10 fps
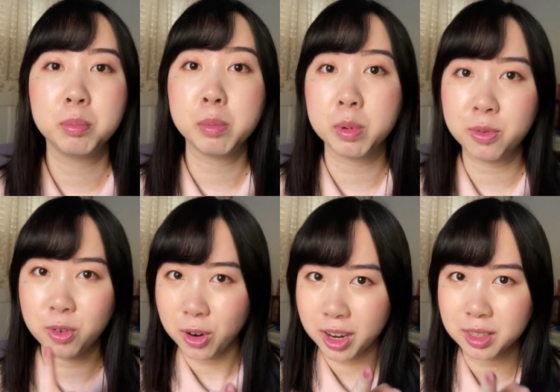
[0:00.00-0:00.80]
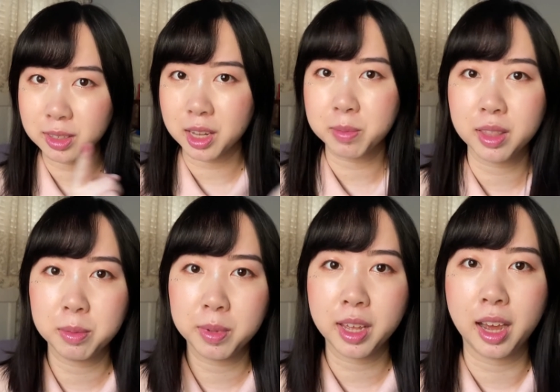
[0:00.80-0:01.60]
But before I start talking about the
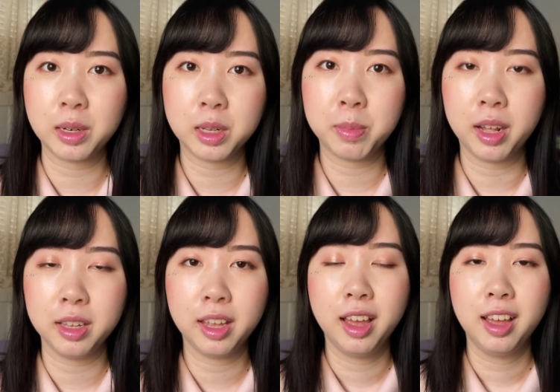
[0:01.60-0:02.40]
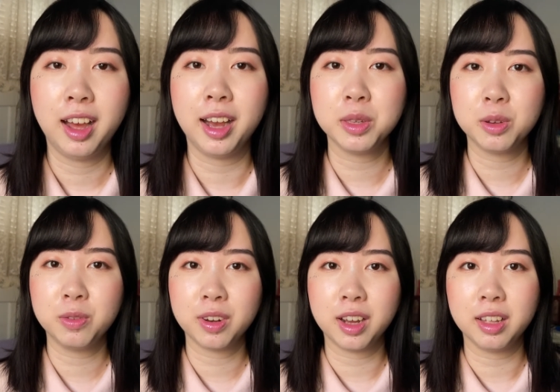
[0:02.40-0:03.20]
big eyeshadow palette, I also
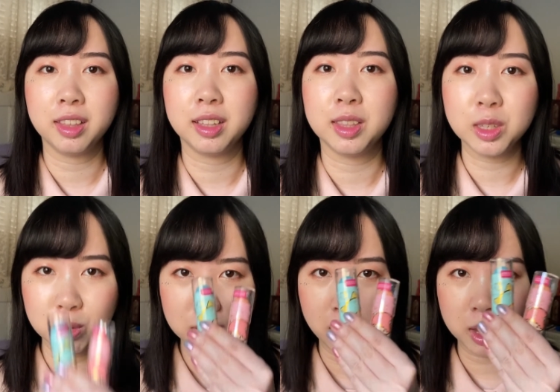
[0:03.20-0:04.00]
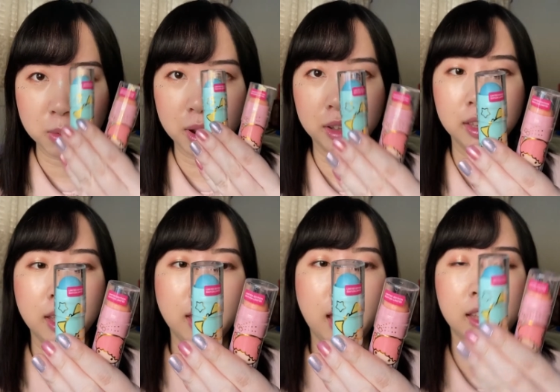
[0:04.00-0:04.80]
forgot that this was laying around,
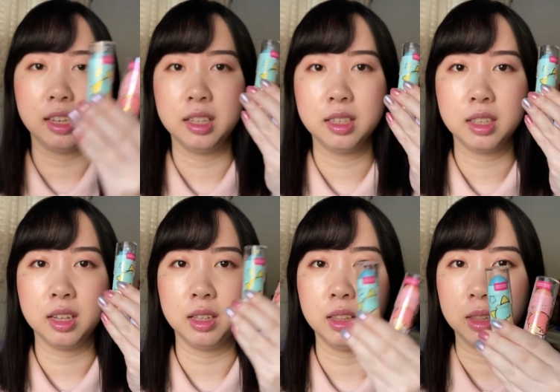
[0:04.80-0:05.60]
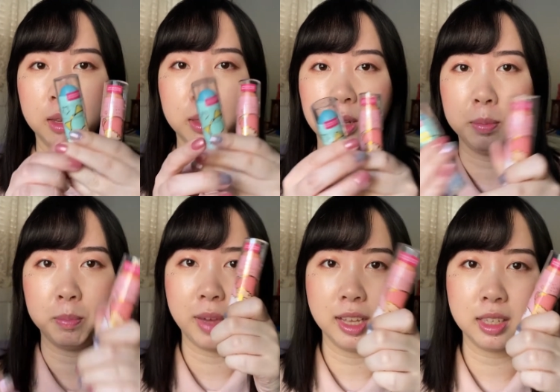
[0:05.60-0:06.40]
and it is the lip
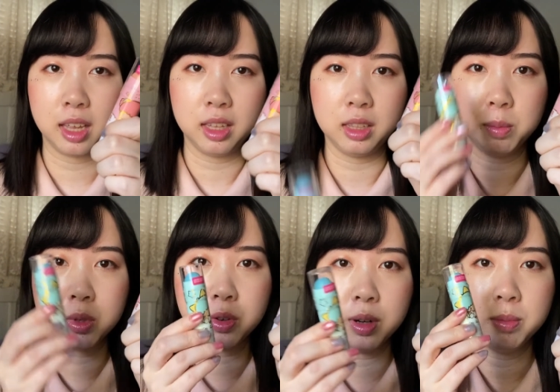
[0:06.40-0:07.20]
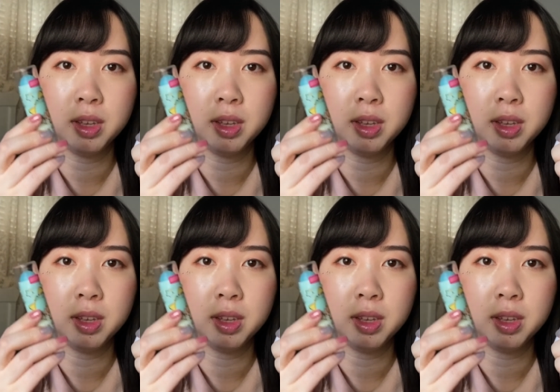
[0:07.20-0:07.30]
mask and the lip scrub.